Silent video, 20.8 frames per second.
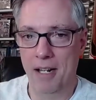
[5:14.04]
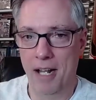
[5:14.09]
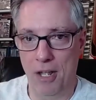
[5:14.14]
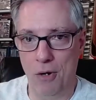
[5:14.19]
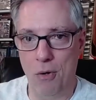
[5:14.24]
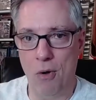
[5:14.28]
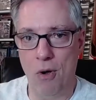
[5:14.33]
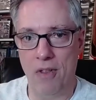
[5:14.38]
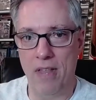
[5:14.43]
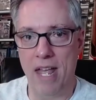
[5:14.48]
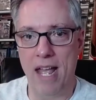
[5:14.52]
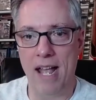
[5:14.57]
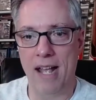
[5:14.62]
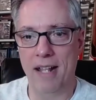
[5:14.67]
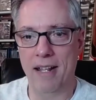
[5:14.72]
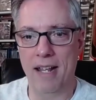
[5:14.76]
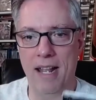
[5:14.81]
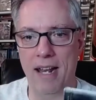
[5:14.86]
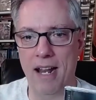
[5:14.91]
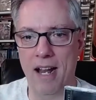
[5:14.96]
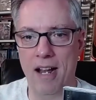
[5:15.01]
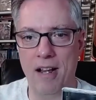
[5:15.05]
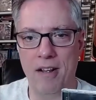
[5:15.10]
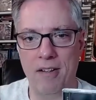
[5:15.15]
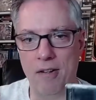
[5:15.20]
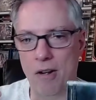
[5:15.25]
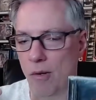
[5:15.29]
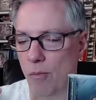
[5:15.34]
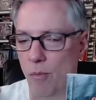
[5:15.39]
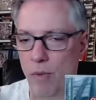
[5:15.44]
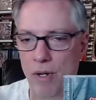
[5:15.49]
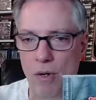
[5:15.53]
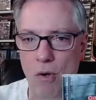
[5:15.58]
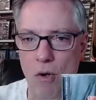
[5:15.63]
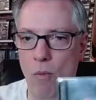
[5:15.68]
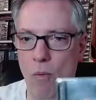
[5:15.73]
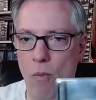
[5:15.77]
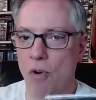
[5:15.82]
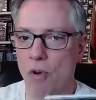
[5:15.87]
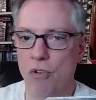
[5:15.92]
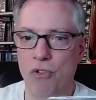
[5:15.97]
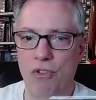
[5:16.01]
and all that, and I, you know, we all
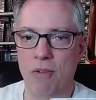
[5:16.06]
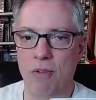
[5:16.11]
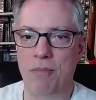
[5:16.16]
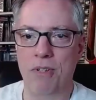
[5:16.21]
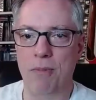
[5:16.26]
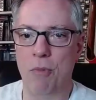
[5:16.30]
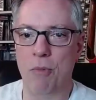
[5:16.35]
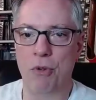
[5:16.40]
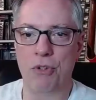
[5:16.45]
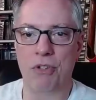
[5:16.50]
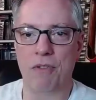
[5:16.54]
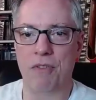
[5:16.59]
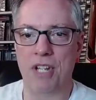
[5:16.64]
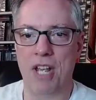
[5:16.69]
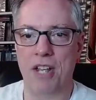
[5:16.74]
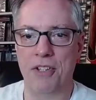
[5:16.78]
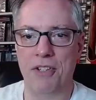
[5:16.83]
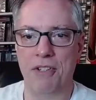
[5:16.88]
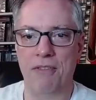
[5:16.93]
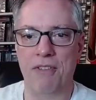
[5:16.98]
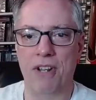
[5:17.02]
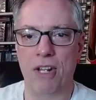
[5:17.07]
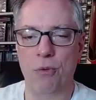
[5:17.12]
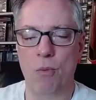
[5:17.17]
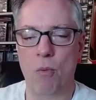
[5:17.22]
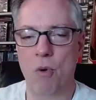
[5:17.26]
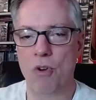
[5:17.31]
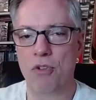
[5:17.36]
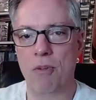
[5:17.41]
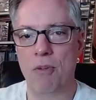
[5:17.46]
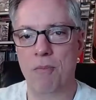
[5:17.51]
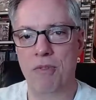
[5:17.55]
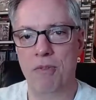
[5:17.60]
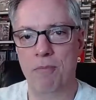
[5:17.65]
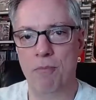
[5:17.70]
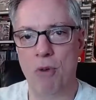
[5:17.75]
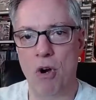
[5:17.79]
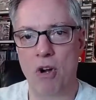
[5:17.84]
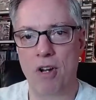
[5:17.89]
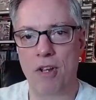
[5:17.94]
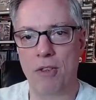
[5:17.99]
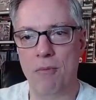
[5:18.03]
worshipped, most of us Ozzy fans worshipped
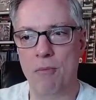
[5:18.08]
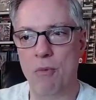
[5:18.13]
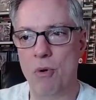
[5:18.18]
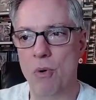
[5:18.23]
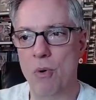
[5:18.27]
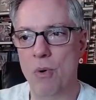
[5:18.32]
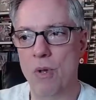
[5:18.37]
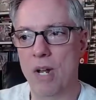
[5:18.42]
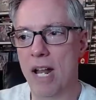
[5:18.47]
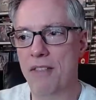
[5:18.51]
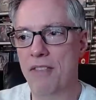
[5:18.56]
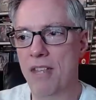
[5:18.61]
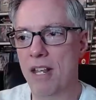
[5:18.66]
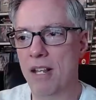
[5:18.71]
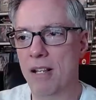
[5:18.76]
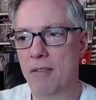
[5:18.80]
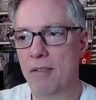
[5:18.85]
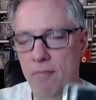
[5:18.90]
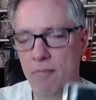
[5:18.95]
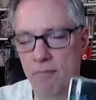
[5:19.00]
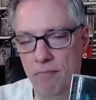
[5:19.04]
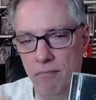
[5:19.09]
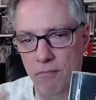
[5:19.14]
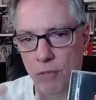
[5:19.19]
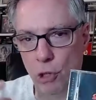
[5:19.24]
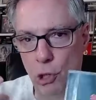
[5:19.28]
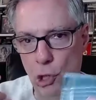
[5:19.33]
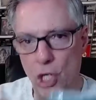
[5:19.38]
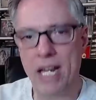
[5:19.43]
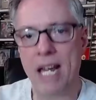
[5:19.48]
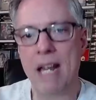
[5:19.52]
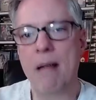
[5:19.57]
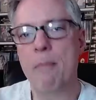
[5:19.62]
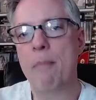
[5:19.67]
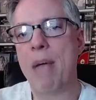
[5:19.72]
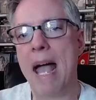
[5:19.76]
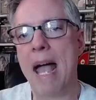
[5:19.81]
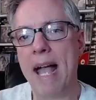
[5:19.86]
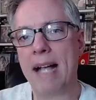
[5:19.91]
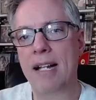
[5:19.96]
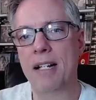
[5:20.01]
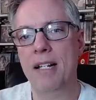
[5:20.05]
Bark at the Moon, and I think looking
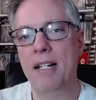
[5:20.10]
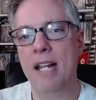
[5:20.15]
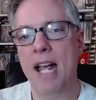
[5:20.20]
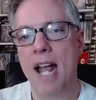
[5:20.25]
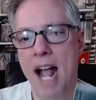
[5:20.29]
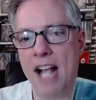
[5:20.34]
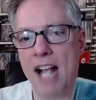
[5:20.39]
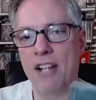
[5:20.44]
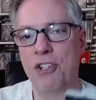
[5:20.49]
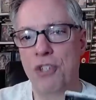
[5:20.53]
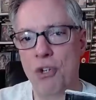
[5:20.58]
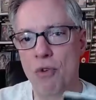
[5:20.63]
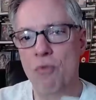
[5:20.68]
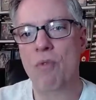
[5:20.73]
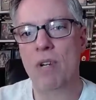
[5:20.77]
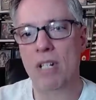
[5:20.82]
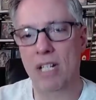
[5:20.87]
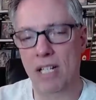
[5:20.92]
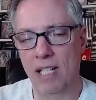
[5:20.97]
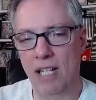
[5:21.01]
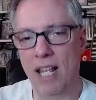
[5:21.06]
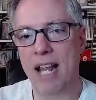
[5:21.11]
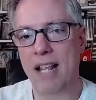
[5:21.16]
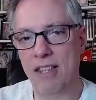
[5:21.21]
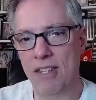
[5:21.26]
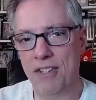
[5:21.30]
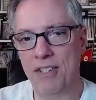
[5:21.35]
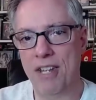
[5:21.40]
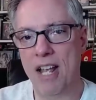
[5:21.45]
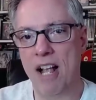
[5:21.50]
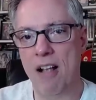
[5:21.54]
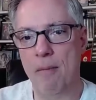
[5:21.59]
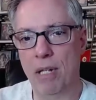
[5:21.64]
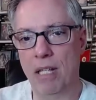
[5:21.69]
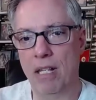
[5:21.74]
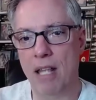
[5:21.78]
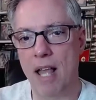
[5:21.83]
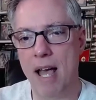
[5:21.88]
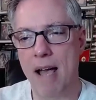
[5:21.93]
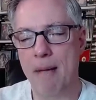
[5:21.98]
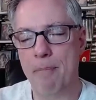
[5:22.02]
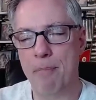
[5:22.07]
back, I still really like this album a
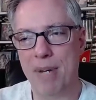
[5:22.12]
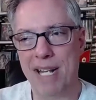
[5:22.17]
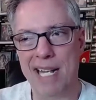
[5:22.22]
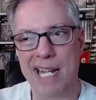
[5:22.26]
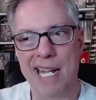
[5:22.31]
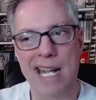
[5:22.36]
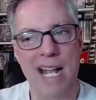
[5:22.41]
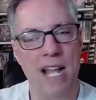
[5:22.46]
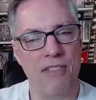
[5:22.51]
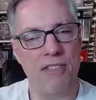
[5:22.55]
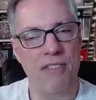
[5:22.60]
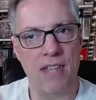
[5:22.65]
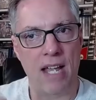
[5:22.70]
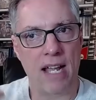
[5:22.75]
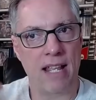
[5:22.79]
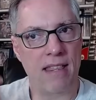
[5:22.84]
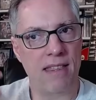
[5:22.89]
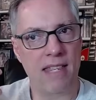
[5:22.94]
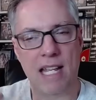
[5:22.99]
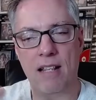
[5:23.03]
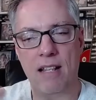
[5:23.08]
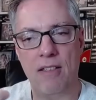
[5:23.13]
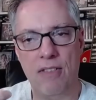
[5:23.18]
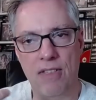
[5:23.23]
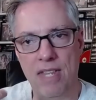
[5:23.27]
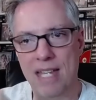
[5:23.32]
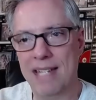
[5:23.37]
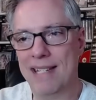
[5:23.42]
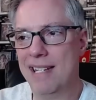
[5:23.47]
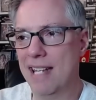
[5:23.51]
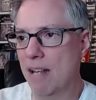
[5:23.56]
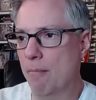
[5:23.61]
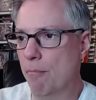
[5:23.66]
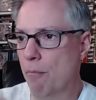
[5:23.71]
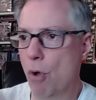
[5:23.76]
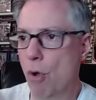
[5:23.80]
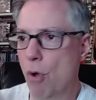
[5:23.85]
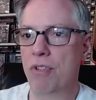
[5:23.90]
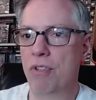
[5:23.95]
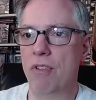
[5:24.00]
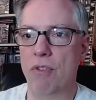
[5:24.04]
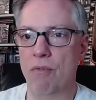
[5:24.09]
lot, but I, I, I think this and
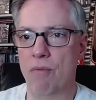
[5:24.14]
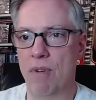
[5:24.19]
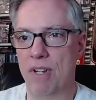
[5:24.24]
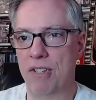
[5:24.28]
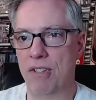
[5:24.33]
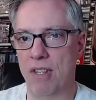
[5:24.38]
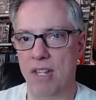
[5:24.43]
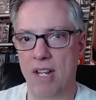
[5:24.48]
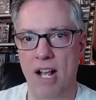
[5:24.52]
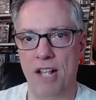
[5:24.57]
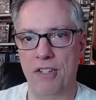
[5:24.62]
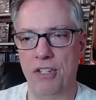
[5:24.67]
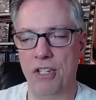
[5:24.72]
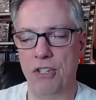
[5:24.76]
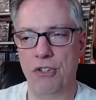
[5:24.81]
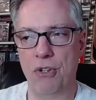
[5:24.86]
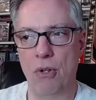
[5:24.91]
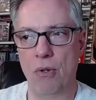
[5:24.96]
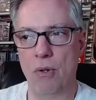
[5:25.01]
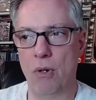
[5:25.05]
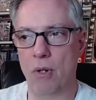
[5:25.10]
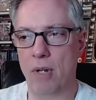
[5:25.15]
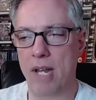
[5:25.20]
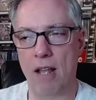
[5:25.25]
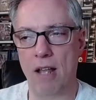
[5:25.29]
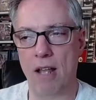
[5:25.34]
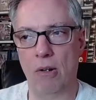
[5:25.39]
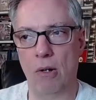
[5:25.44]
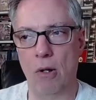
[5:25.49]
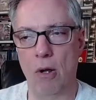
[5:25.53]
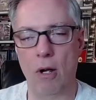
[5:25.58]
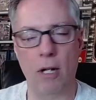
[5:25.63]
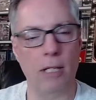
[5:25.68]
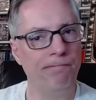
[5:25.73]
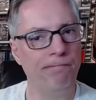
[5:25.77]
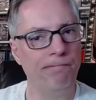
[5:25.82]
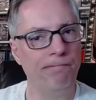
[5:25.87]
most of the rest of the Ozzy solo catalog,